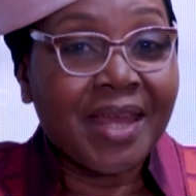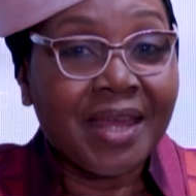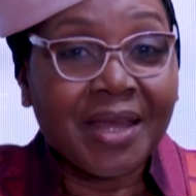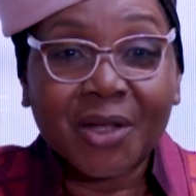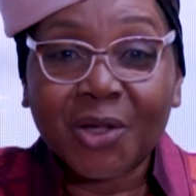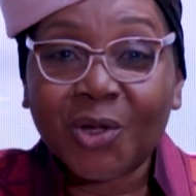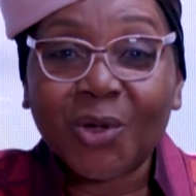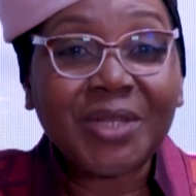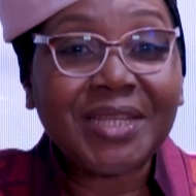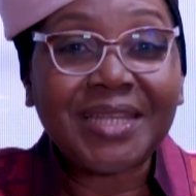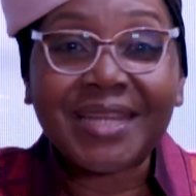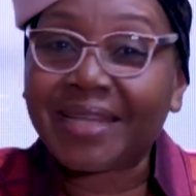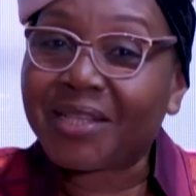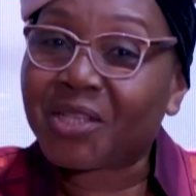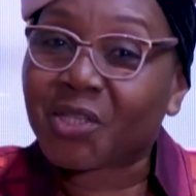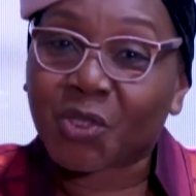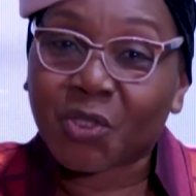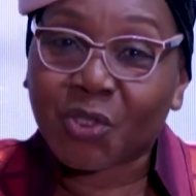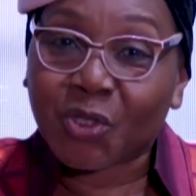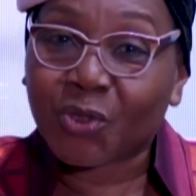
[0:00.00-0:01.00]
Good day
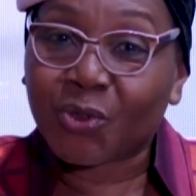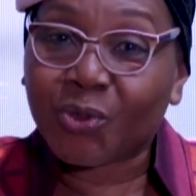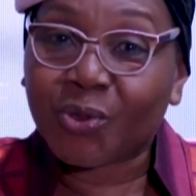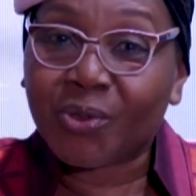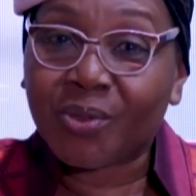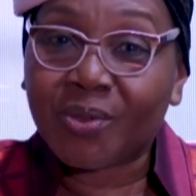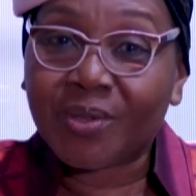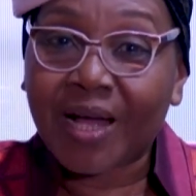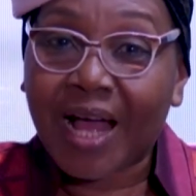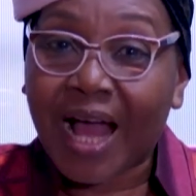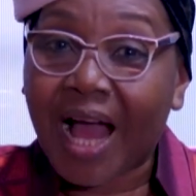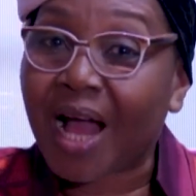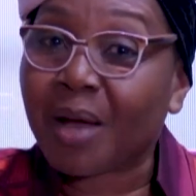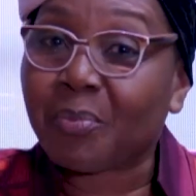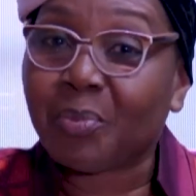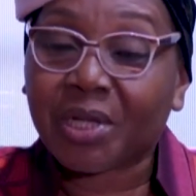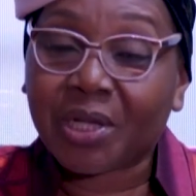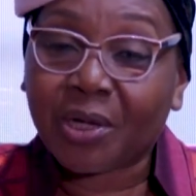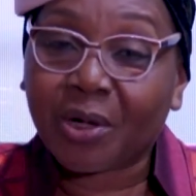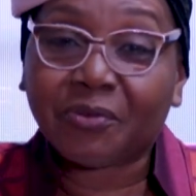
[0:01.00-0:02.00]
to you, our
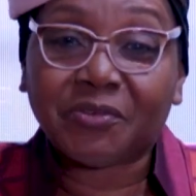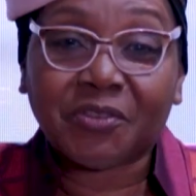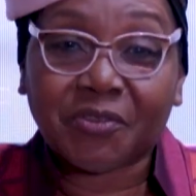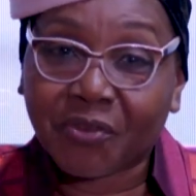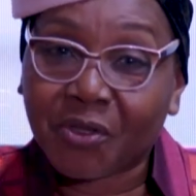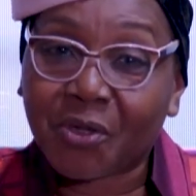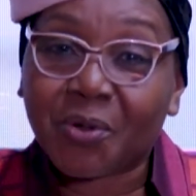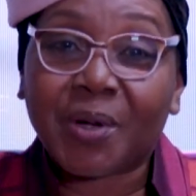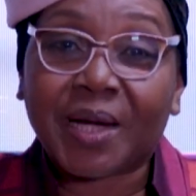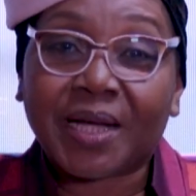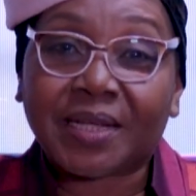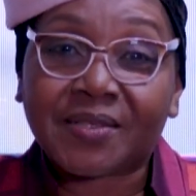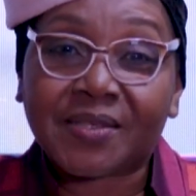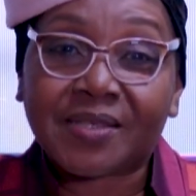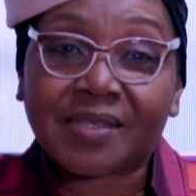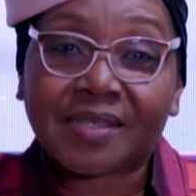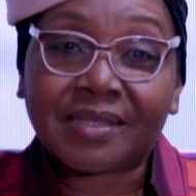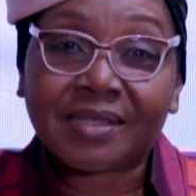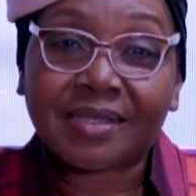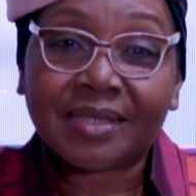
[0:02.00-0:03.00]
beloved
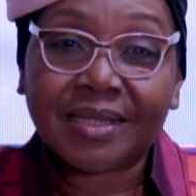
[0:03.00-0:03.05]
viewers.